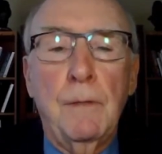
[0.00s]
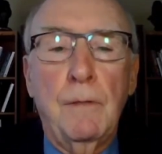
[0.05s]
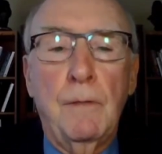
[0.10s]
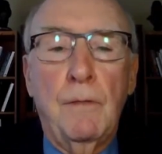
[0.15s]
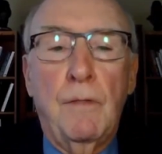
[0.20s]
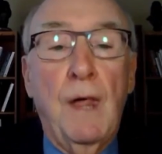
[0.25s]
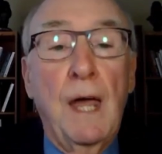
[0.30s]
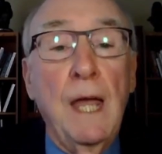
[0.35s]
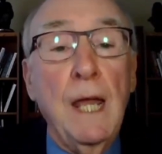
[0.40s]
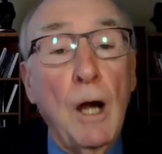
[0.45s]

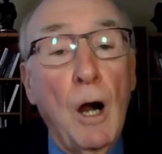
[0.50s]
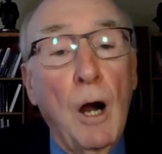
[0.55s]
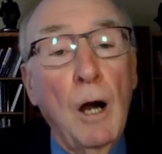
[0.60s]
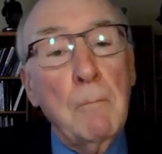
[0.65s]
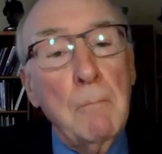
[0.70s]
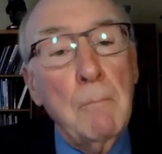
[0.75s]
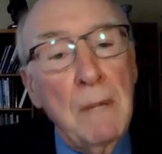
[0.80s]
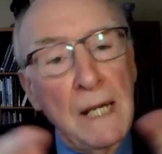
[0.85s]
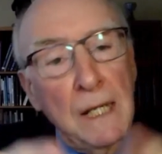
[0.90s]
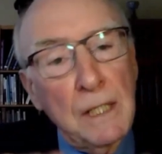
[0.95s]
they
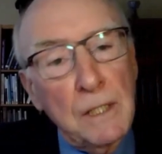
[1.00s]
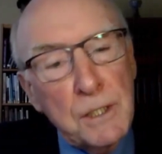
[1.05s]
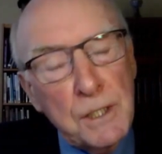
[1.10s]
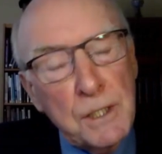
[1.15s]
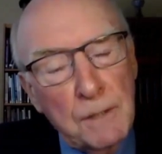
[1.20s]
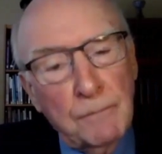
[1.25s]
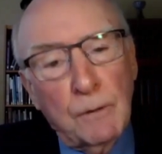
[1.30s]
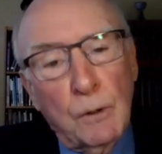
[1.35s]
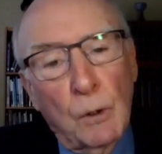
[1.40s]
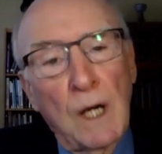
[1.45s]
are means
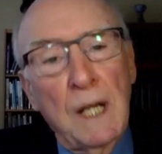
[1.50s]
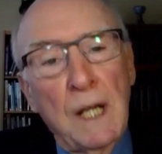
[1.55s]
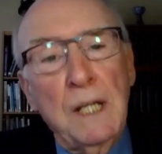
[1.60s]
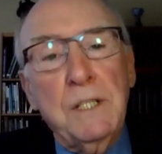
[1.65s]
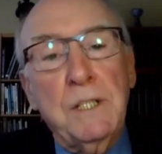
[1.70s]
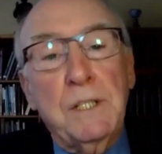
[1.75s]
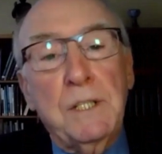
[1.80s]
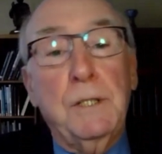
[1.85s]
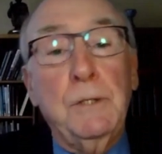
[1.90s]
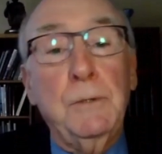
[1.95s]
of
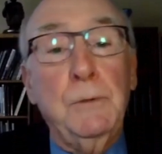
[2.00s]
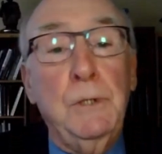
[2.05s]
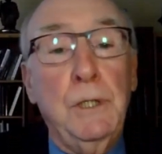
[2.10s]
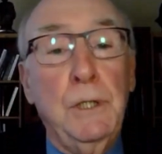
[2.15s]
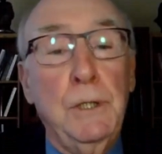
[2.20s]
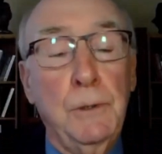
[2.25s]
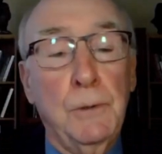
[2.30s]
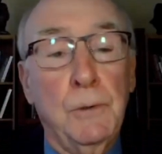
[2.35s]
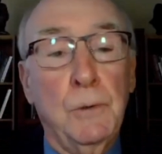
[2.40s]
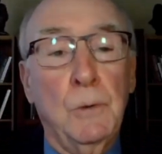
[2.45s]
grace to
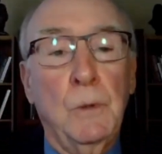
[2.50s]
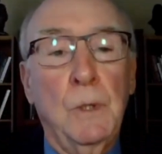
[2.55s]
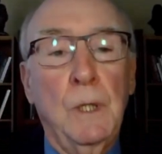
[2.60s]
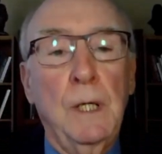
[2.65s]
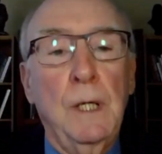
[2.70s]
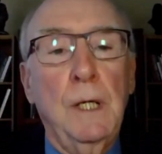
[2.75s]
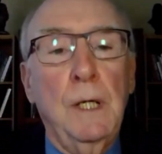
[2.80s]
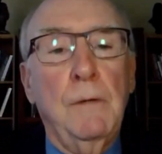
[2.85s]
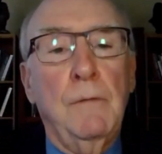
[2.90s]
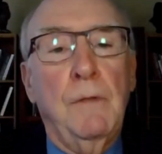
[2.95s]
you.
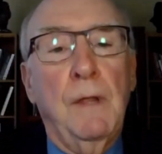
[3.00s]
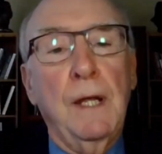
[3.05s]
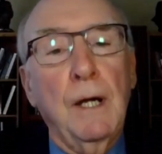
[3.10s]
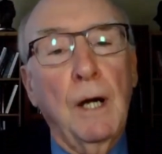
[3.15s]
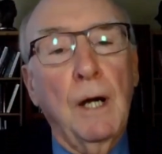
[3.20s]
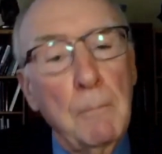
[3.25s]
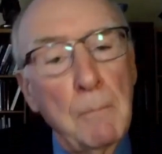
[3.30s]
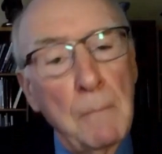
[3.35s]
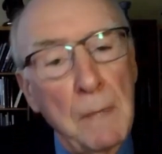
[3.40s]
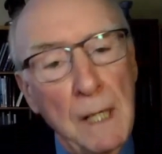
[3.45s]
They
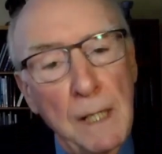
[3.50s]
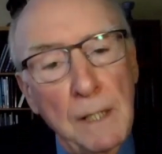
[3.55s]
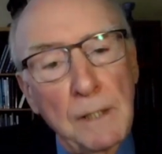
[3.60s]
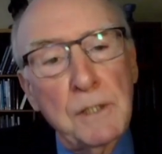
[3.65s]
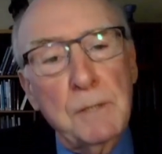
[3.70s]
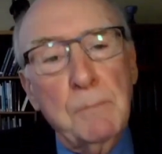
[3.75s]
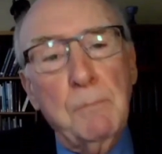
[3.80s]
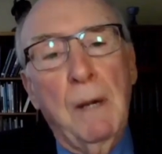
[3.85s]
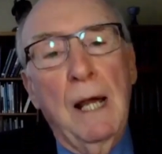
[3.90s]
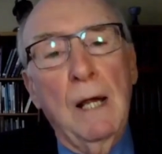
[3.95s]
are
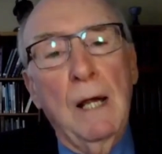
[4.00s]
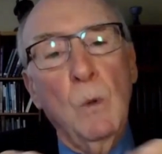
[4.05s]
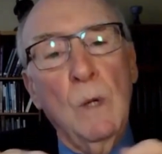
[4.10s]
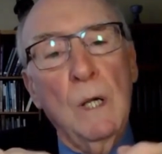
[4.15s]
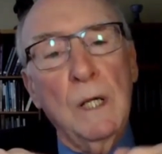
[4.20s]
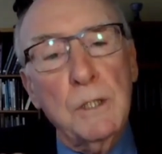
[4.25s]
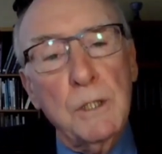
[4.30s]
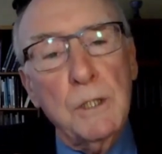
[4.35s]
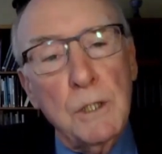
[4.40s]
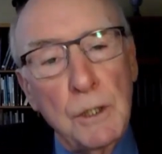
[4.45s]
means by
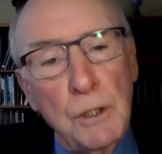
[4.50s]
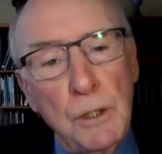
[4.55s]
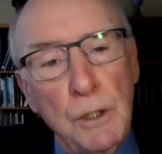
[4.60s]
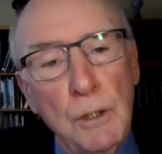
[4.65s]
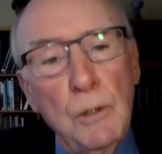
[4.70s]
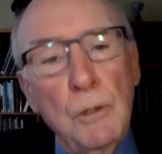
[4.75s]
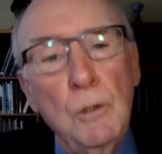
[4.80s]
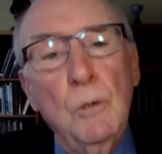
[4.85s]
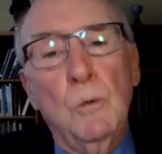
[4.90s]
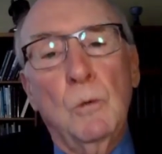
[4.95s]
which
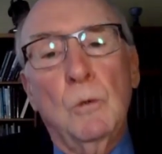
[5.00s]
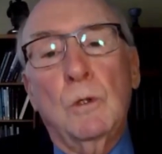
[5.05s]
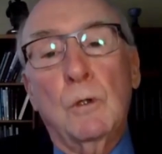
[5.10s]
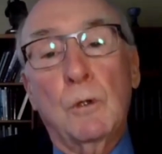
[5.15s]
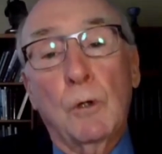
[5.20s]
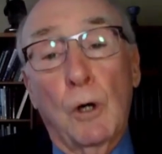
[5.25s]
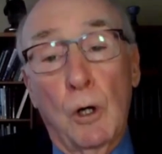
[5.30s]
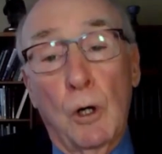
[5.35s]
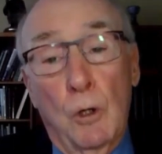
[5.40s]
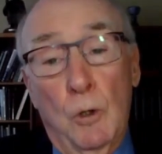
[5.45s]
you
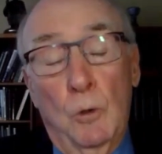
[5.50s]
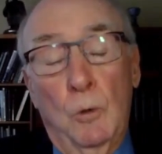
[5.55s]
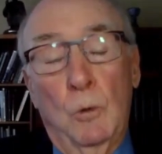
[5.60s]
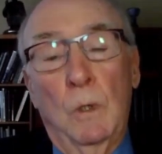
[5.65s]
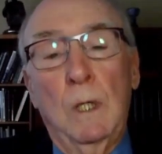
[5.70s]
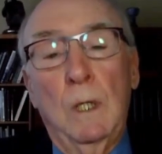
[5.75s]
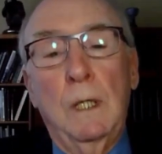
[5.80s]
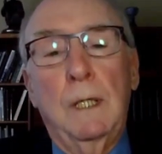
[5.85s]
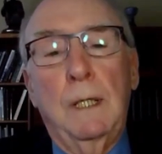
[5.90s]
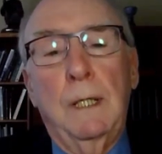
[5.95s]
grow.